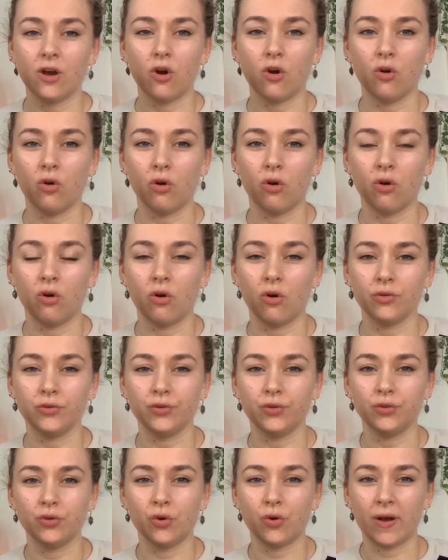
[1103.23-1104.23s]
or,
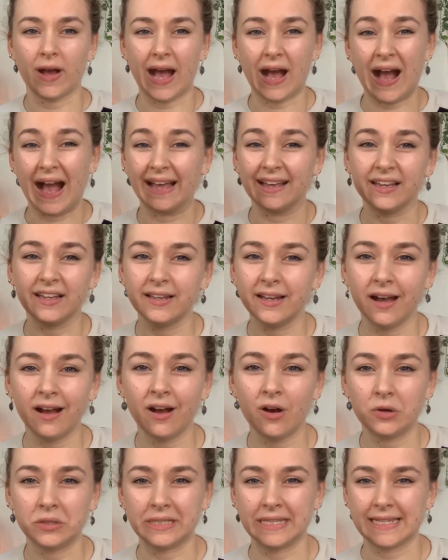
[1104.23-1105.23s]
you know,
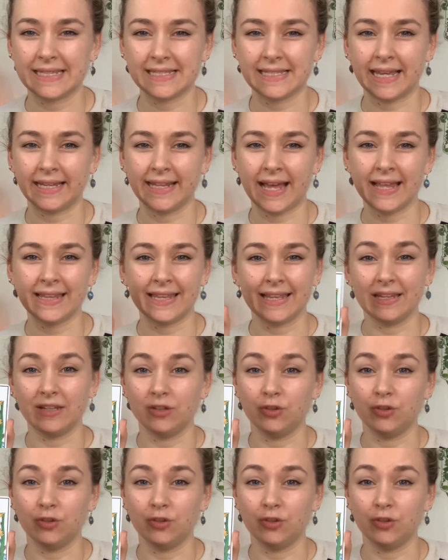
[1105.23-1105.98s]
anger or things like that.